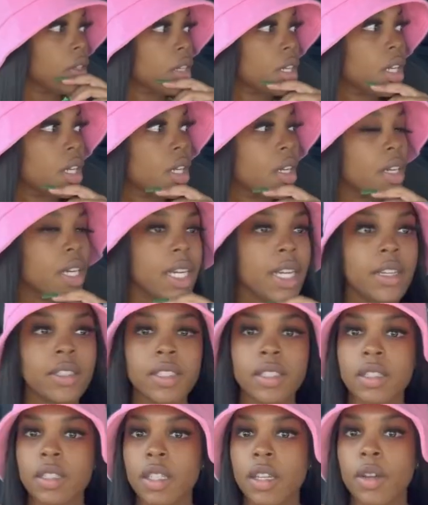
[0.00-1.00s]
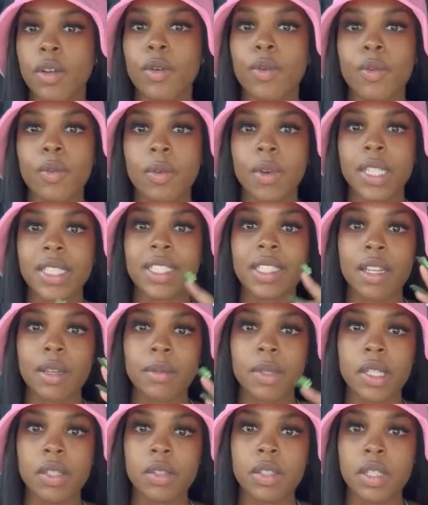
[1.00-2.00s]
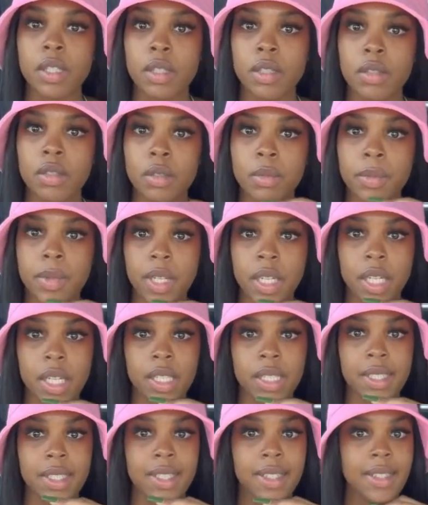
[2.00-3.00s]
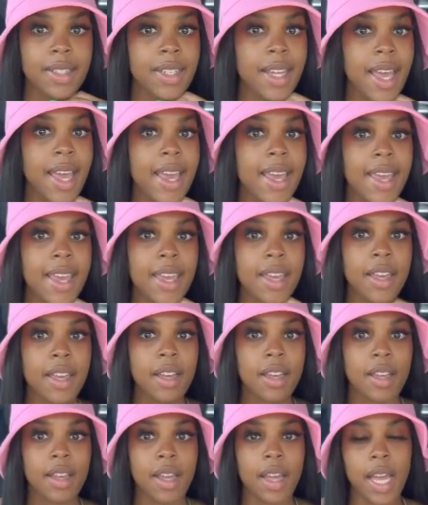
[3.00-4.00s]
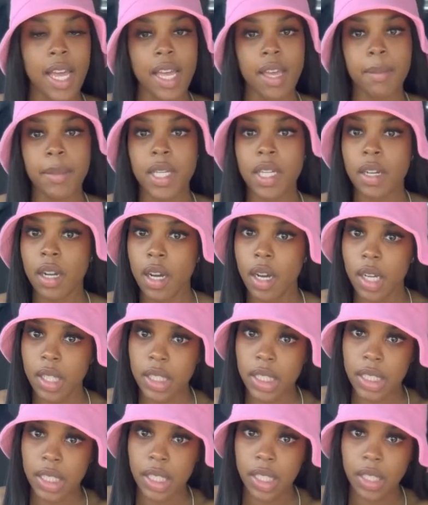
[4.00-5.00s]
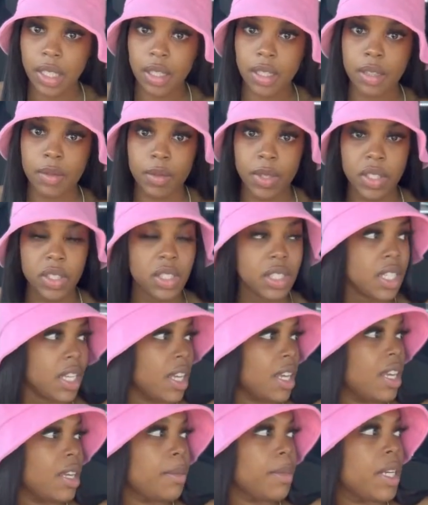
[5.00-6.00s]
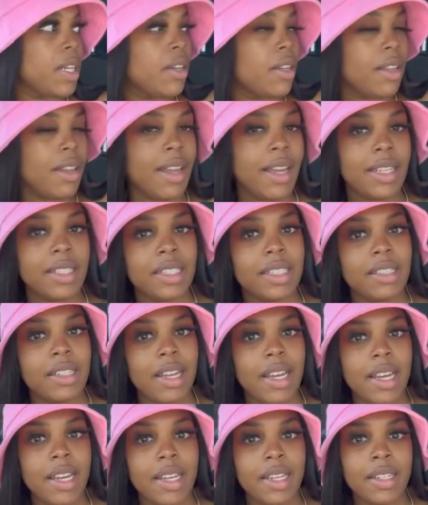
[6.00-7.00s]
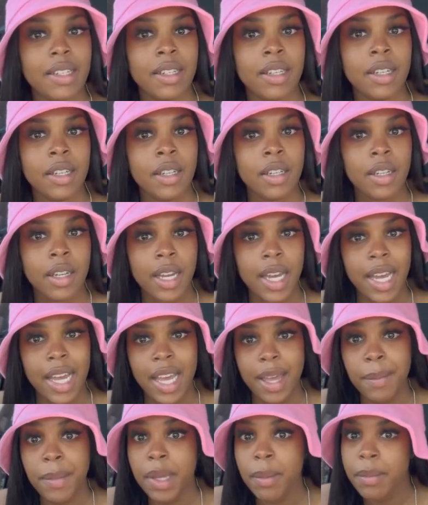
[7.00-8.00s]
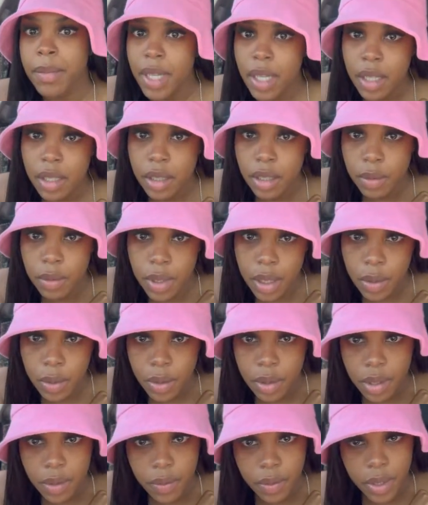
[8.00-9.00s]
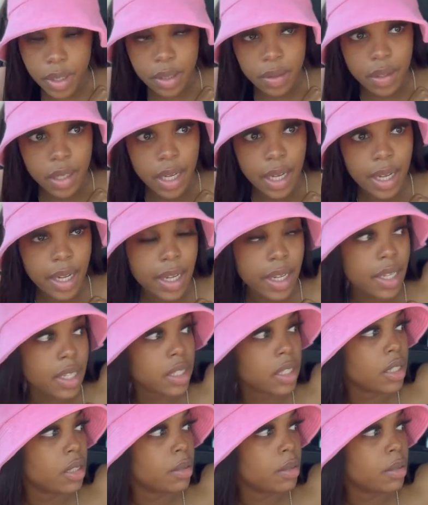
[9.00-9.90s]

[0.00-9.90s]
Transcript: right, so what's up, YouTube? Today I am in Austin. We just came here last night. I have been meaning to record for you guys,